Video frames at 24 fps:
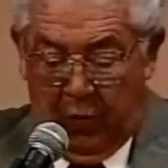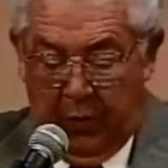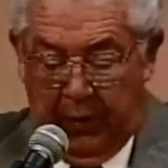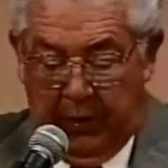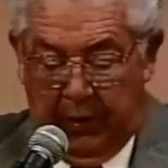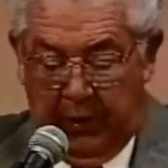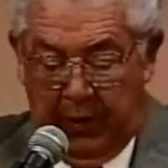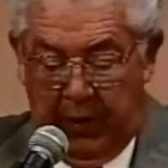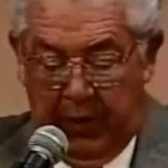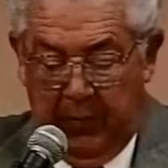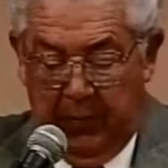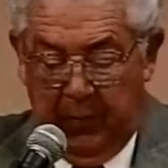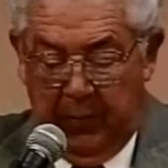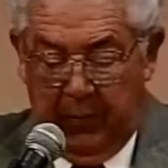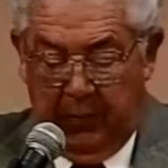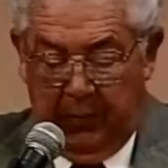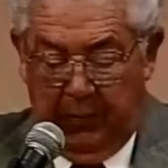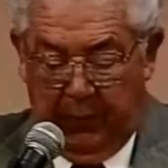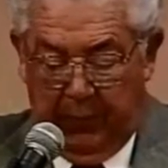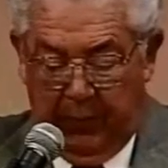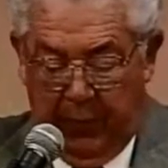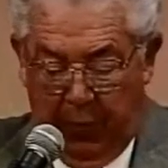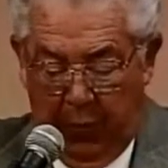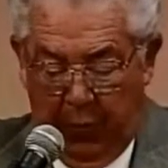come with a
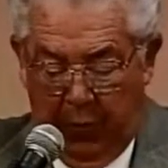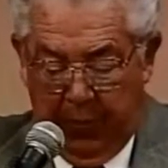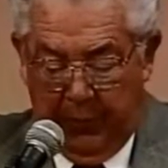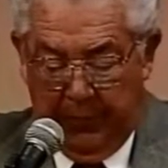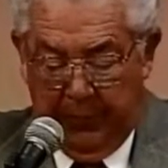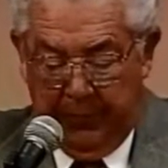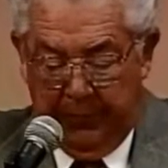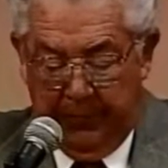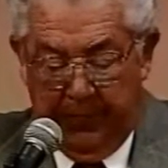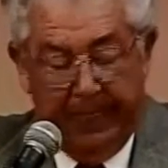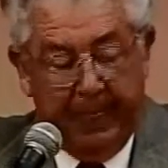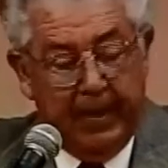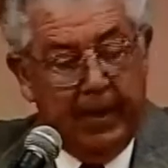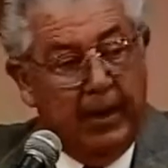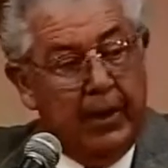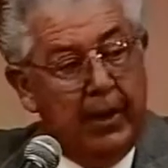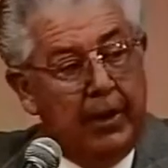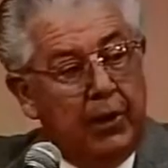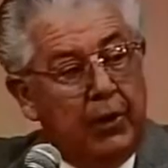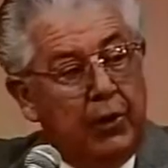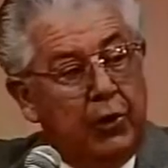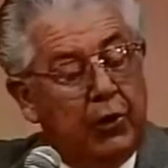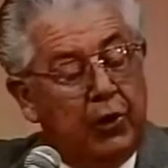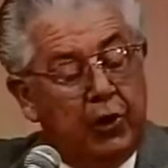report,
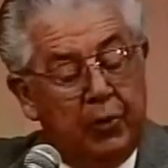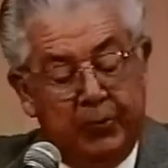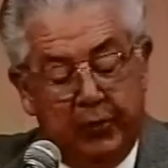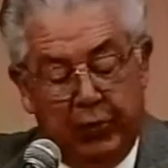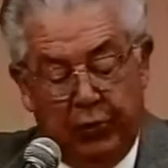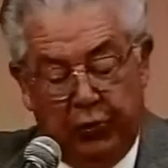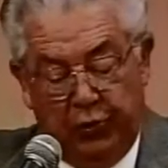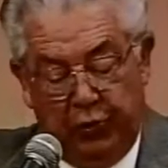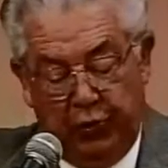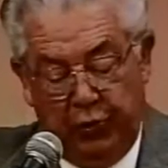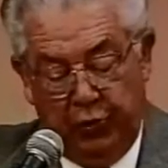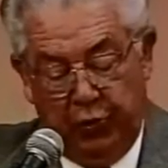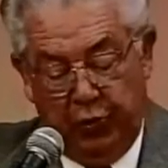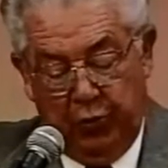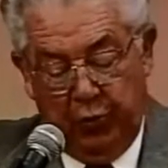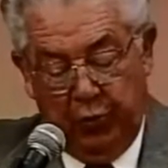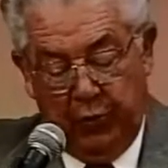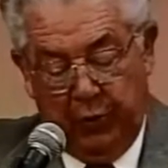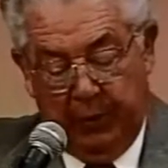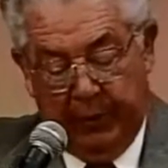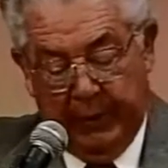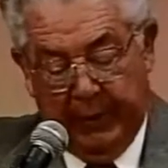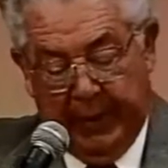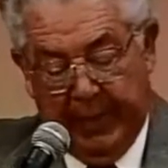you can be sure we'll
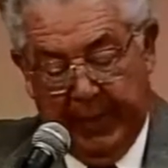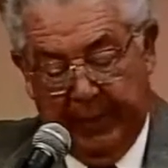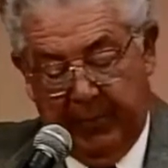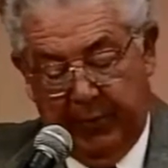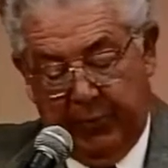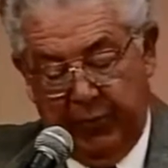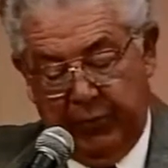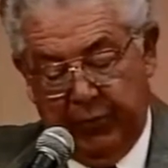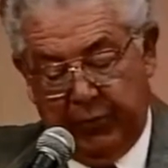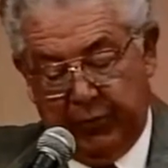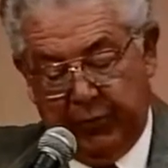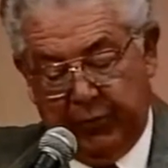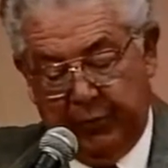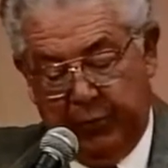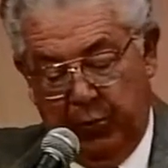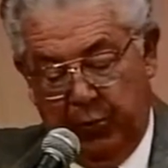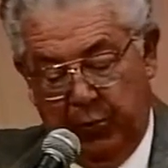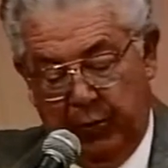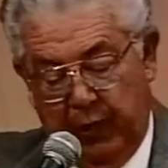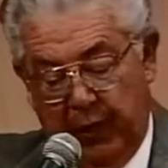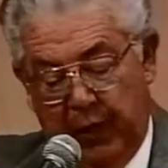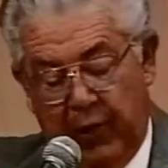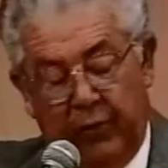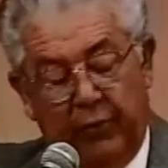be able to support
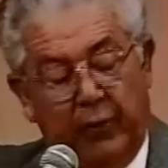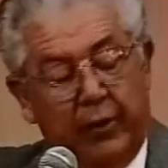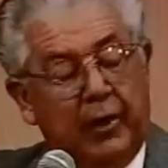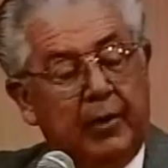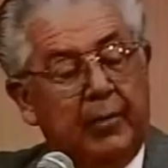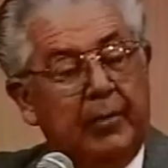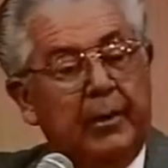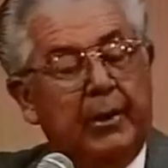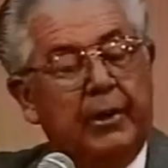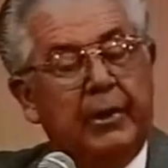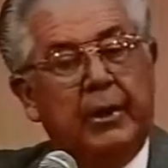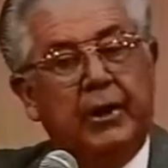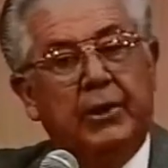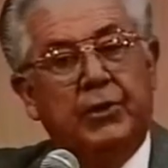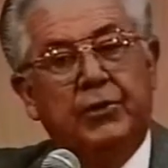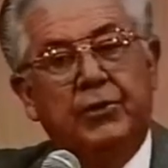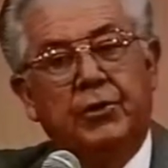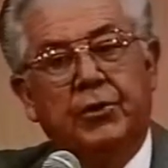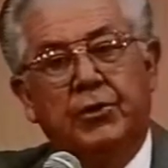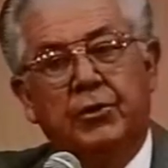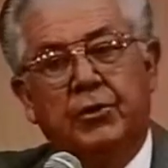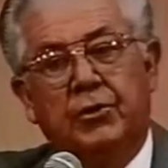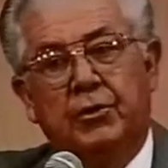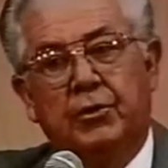our
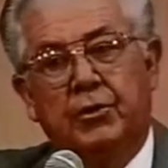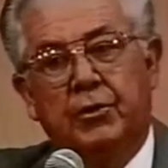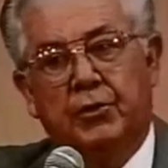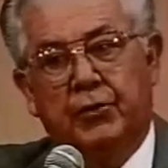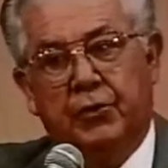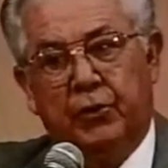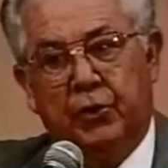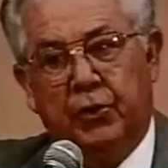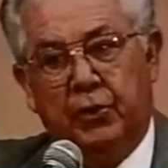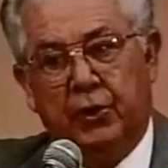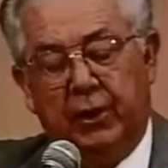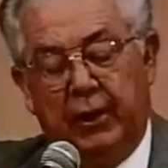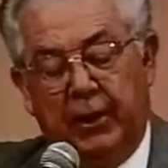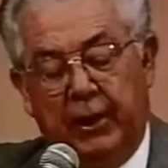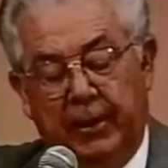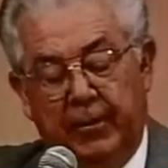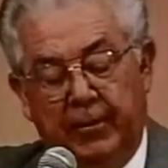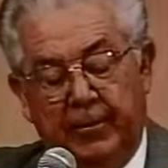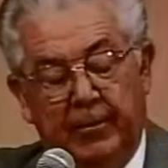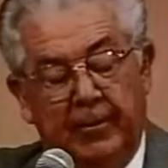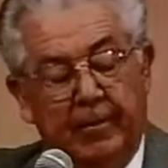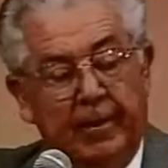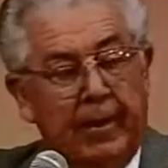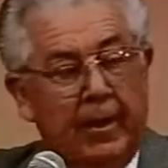recommendations thoroughly.
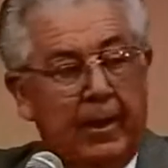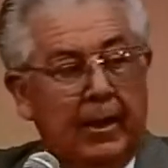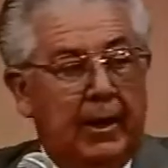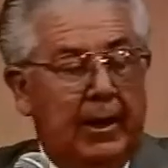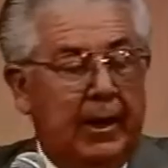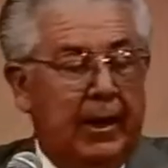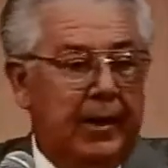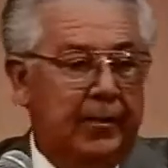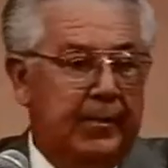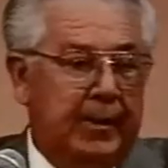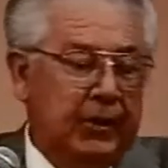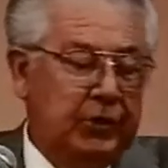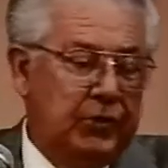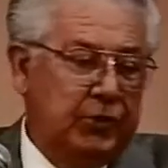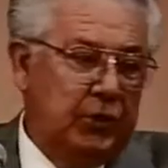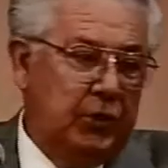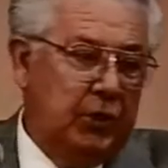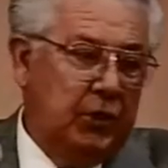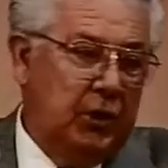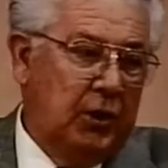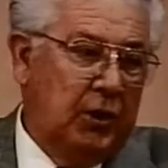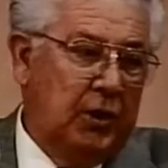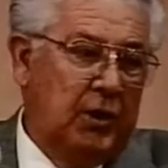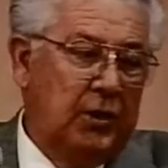I'd mentioned
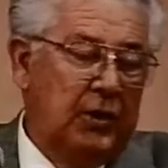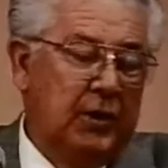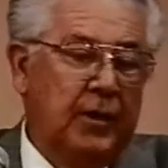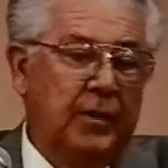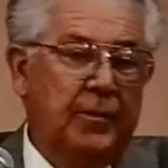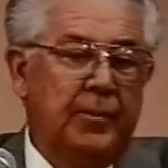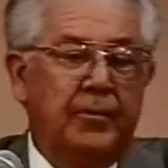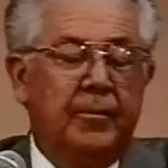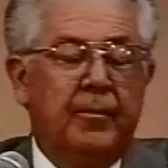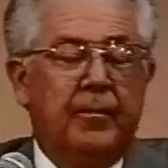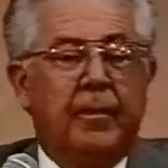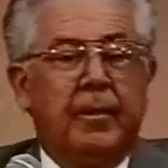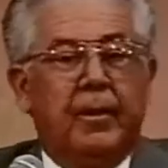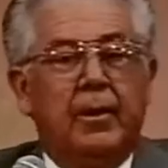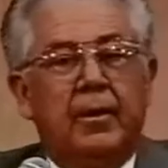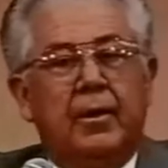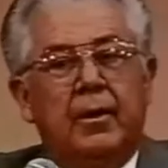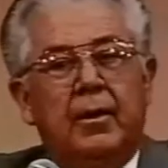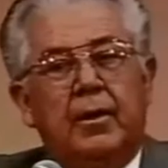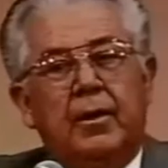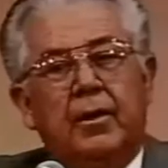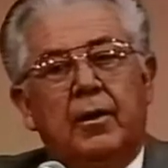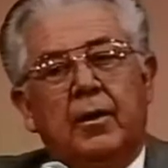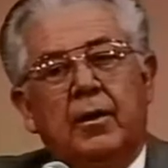earlier, the,
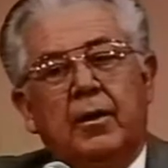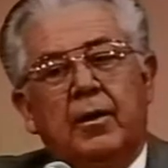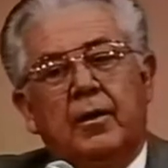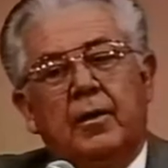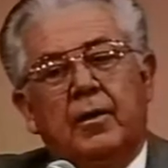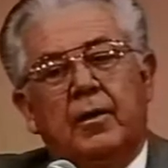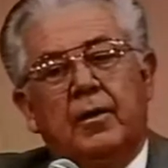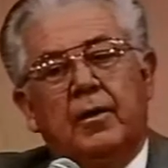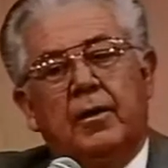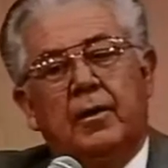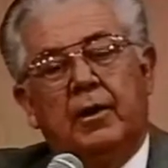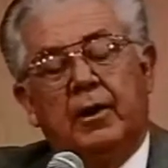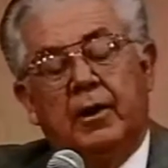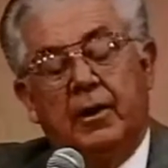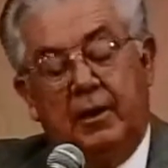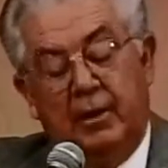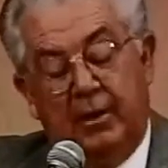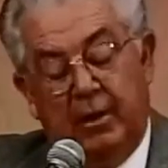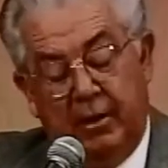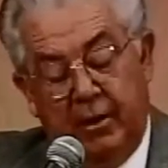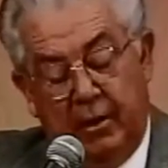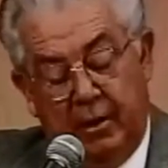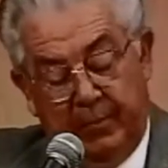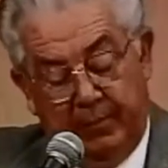the
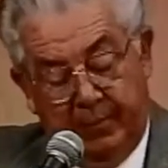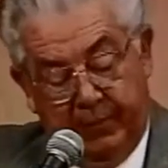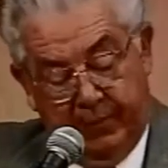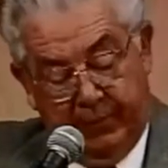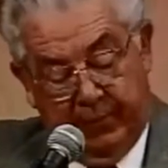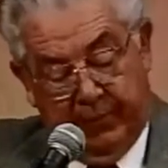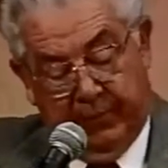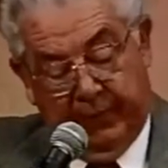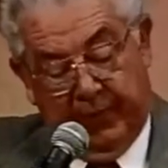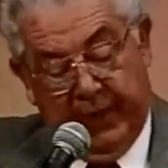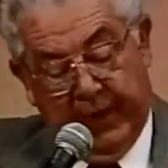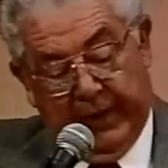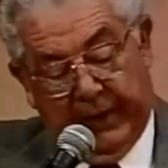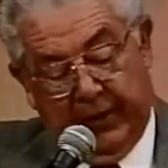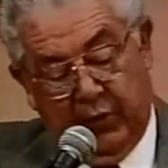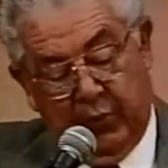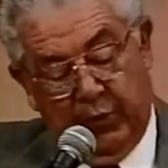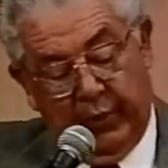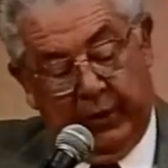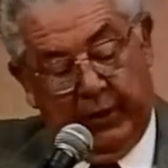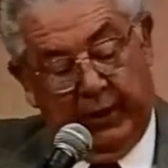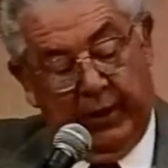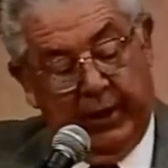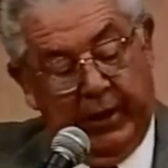uh, fact that we're
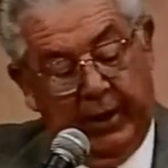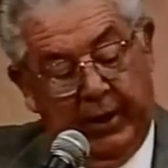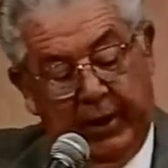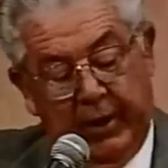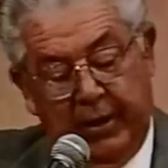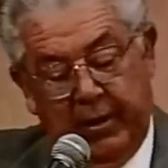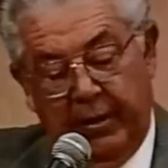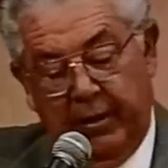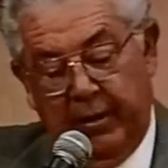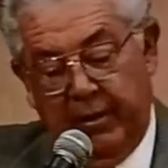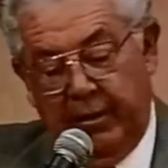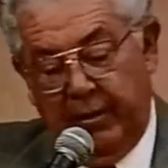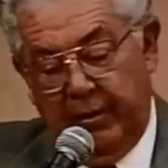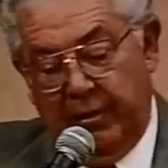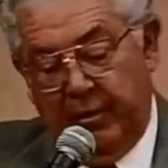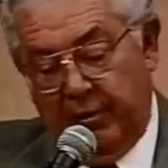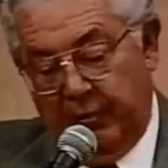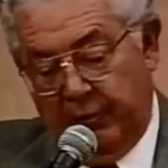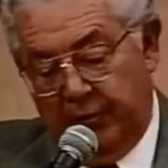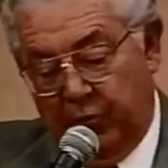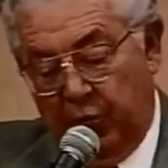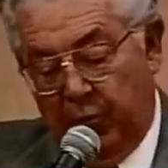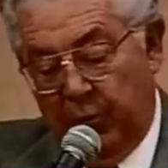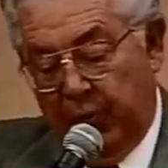getting
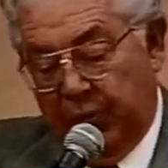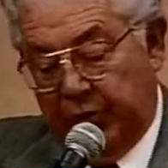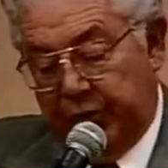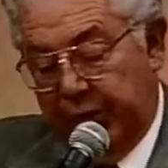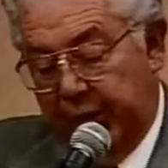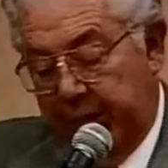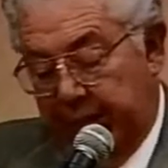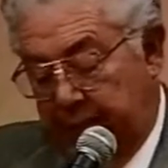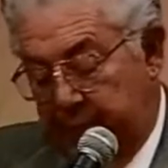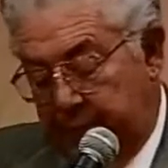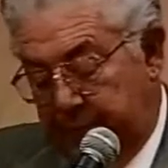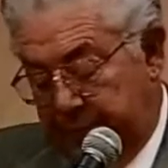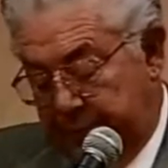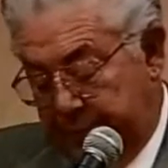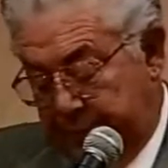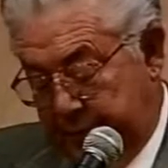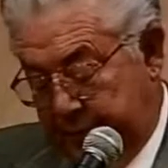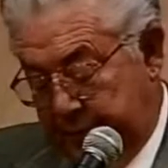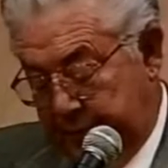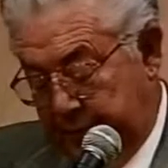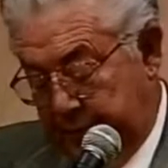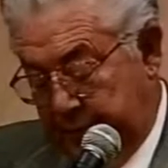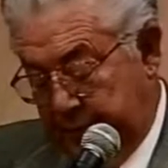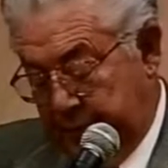so much help
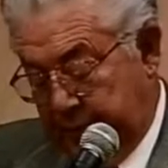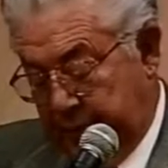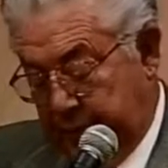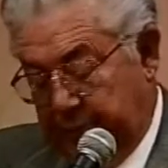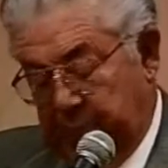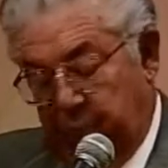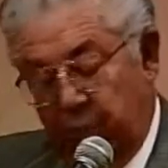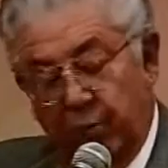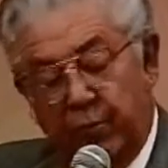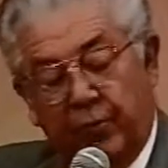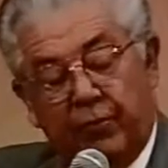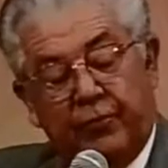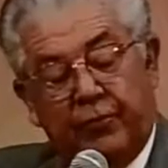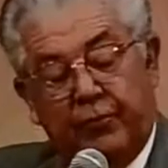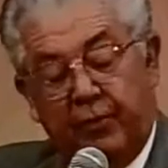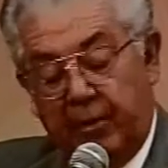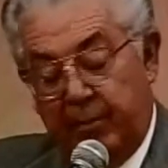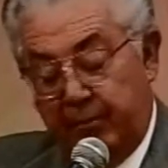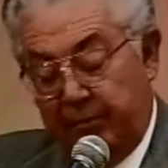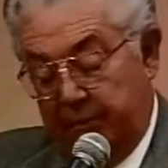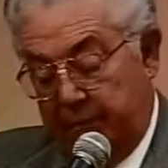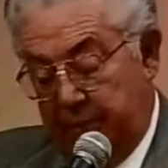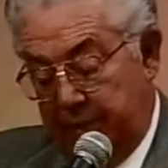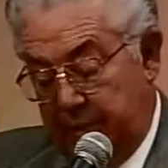and support
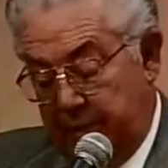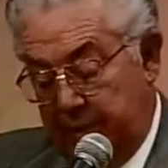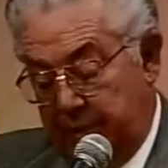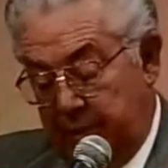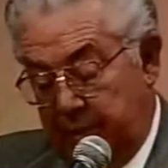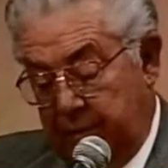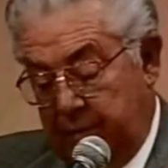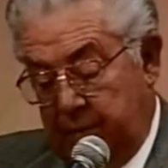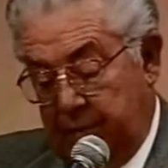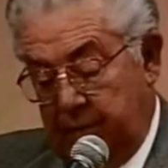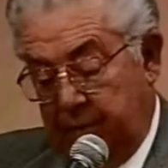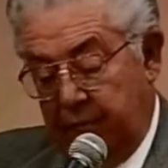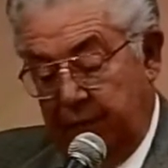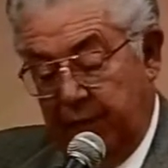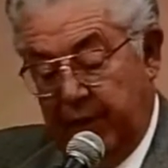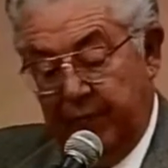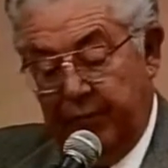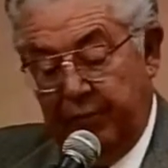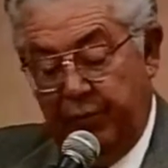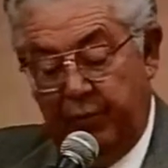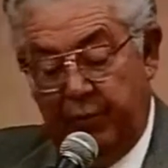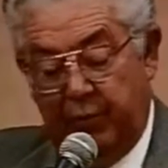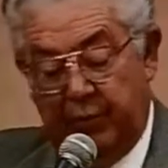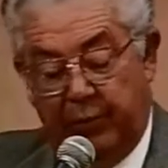from uh, the
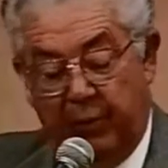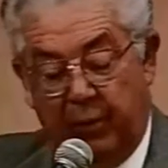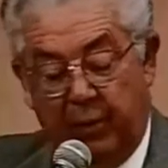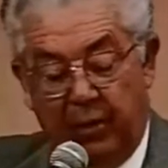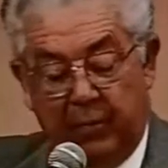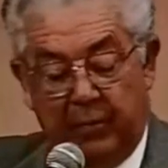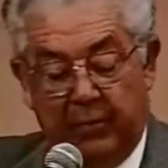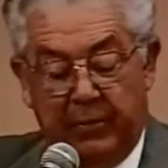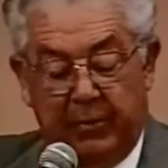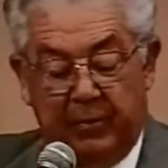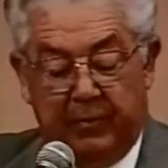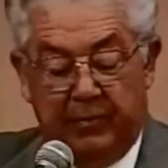Revenue Department.